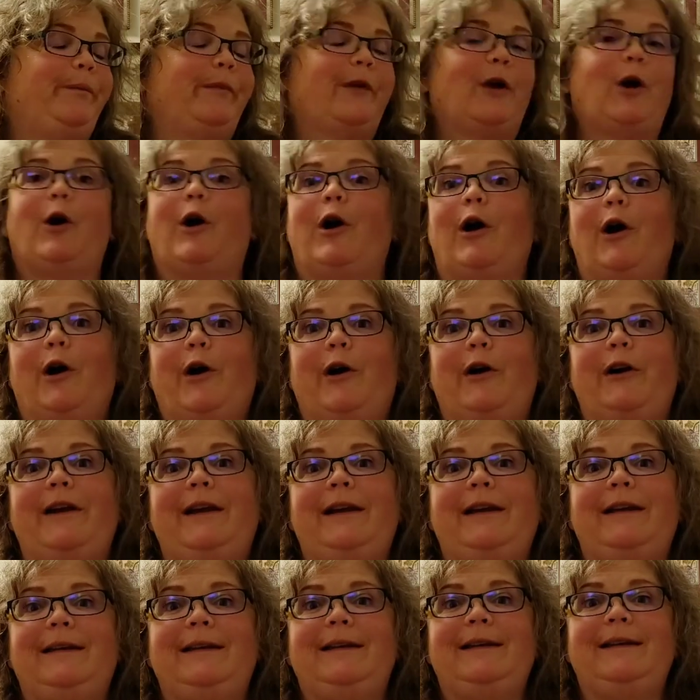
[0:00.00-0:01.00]
Or
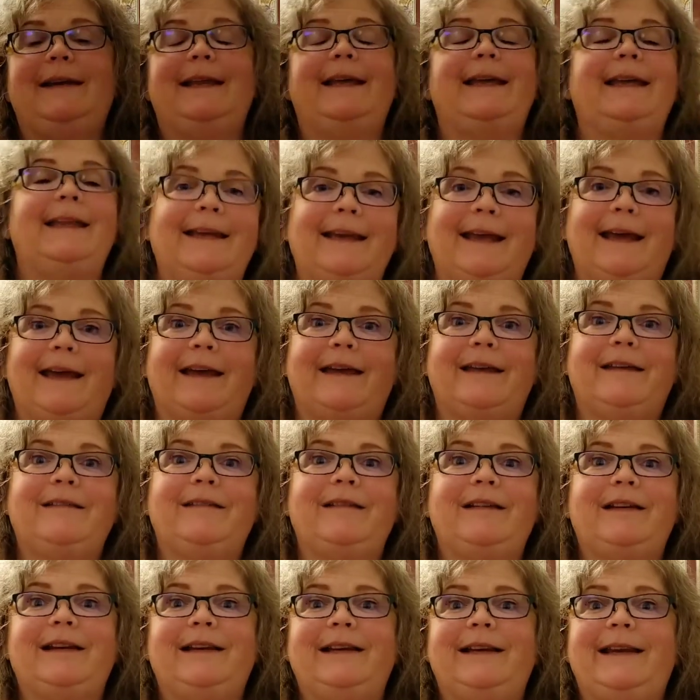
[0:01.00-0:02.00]
knit in
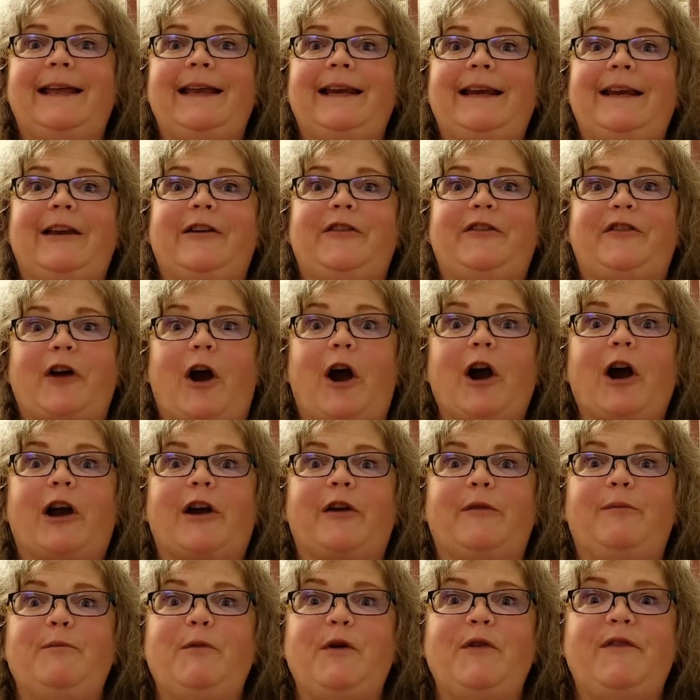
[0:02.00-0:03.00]
a
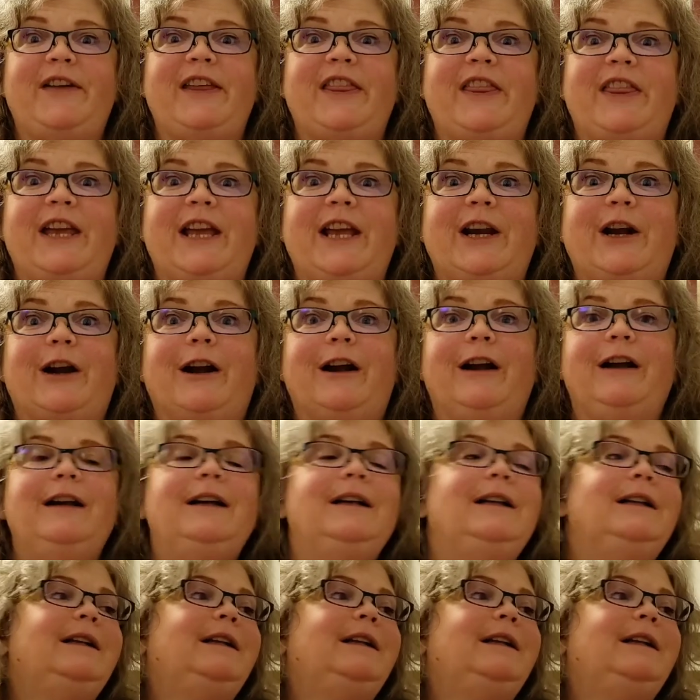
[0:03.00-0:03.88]
dark movie theater?